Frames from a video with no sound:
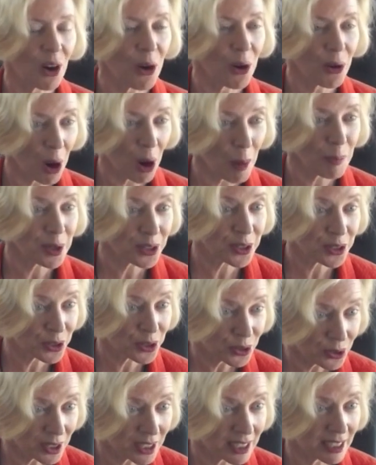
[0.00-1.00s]
our
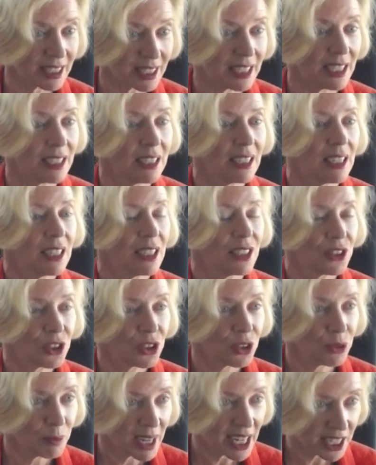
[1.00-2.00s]
opportunity
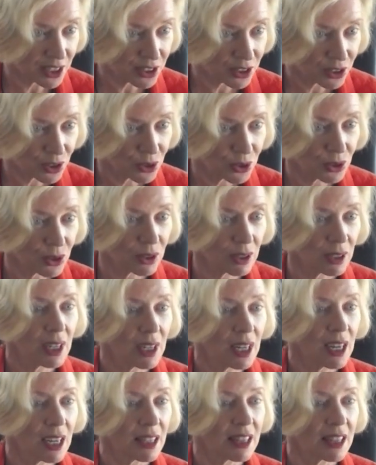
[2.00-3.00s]
to make sure
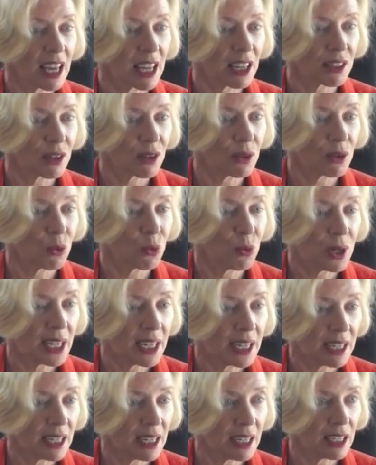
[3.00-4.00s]
that
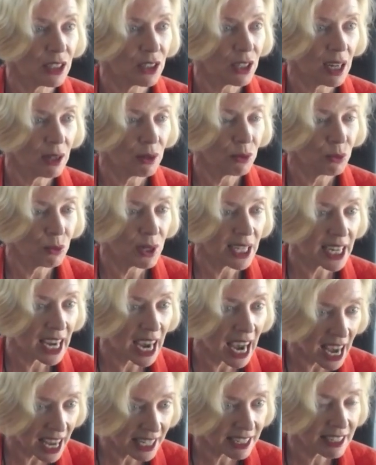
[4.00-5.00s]
we
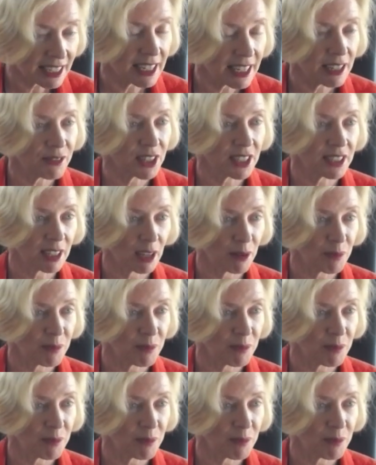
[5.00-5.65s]
can deliver